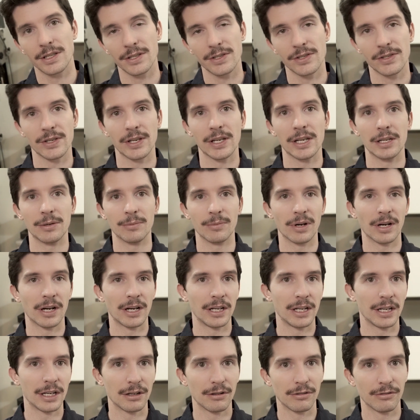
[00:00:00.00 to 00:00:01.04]
the same.
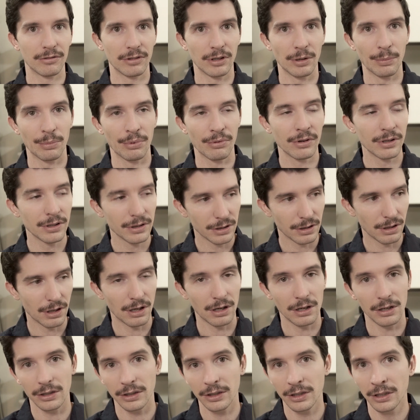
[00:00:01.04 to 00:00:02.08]
I have a print
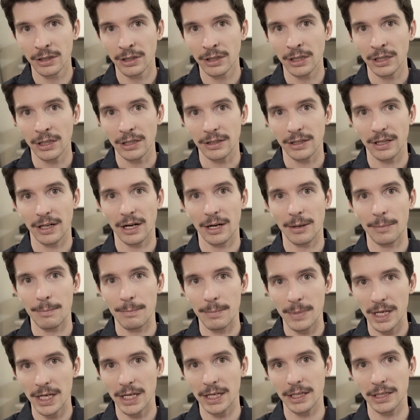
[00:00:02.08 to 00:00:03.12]
log that I
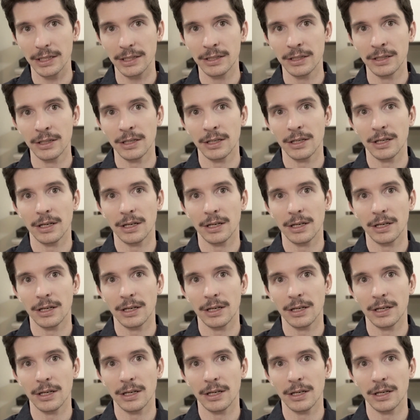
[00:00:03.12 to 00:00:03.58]
made